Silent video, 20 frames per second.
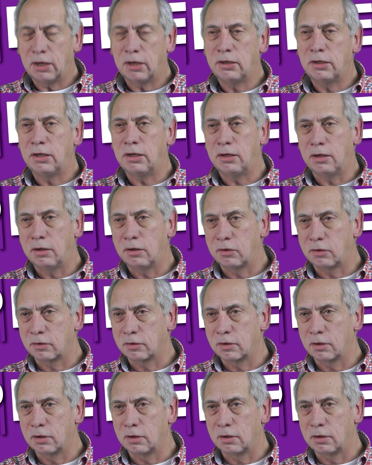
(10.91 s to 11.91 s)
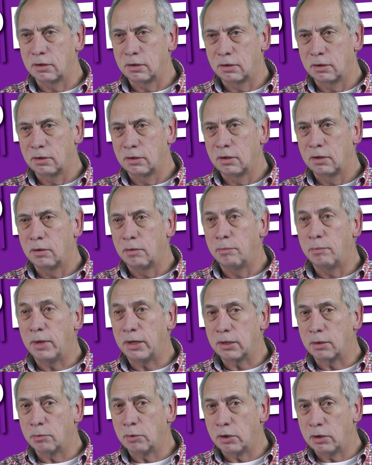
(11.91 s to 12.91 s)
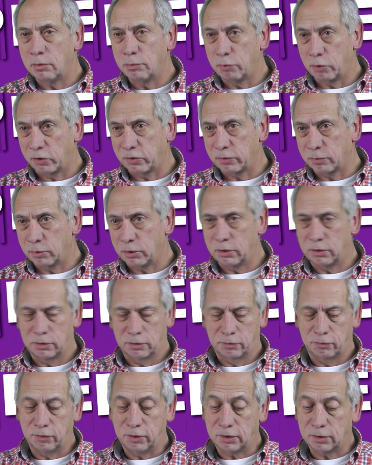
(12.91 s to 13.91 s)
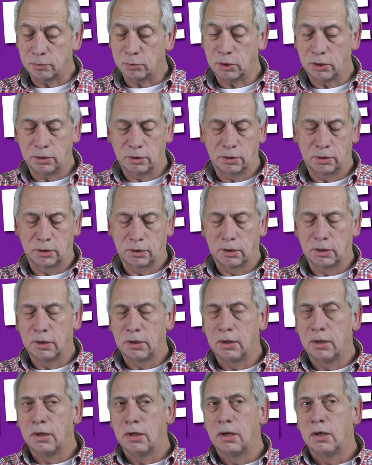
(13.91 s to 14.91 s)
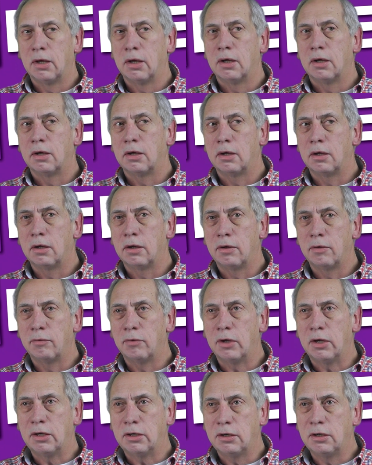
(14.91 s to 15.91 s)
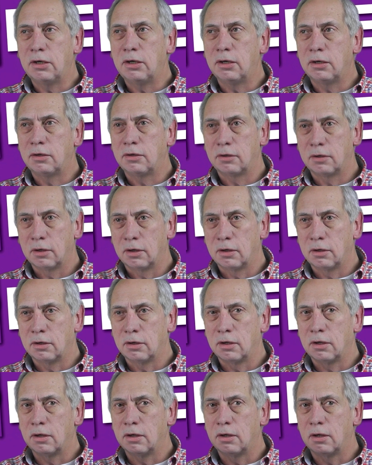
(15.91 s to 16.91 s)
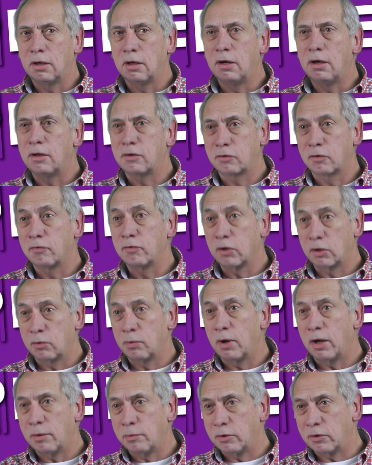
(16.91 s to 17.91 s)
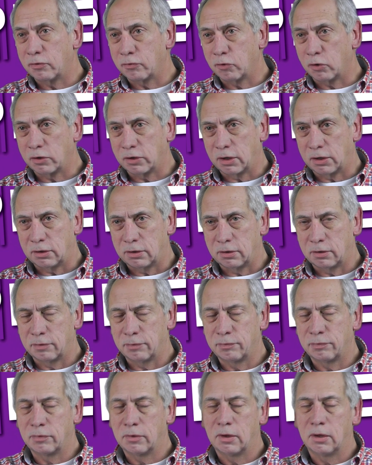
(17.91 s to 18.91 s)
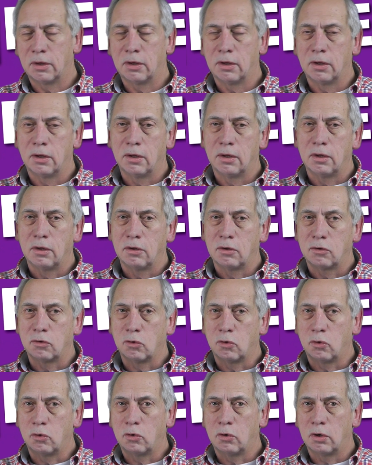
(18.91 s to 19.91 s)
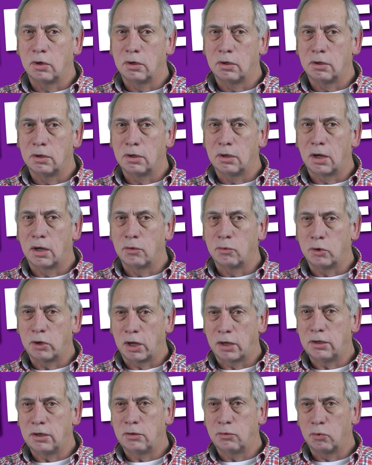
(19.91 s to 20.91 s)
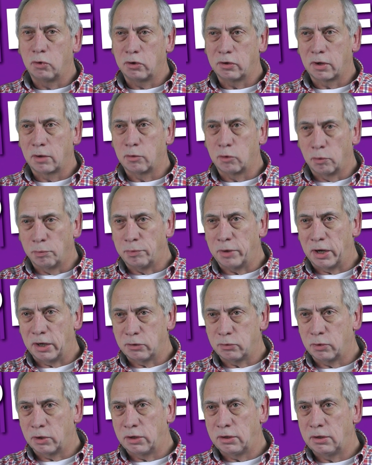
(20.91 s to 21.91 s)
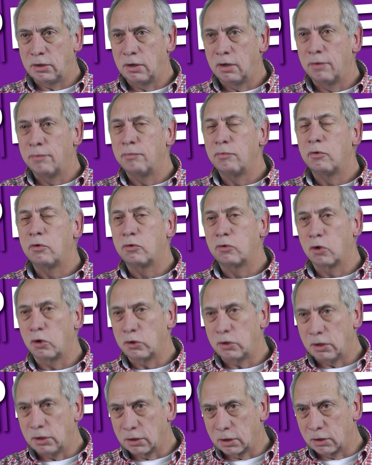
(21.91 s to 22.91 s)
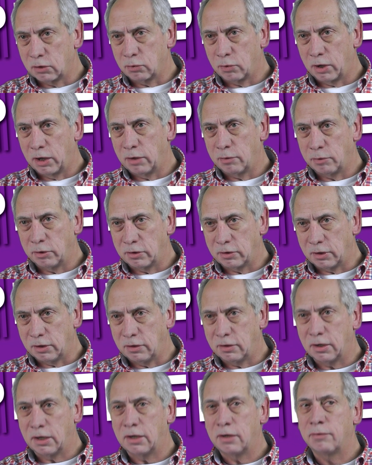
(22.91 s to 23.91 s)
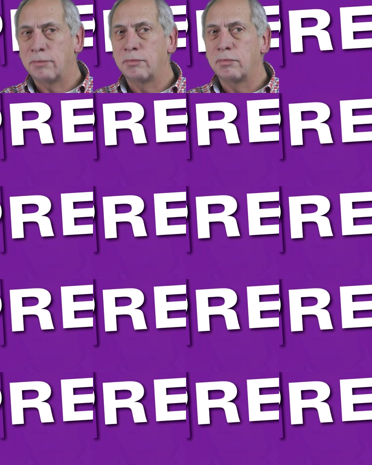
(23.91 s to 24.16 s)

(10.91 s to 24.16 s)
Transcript: AED is makeable, possible, feasible, it needed a list of requirements for that. So what I did was I compiled one, 13 requirements in there.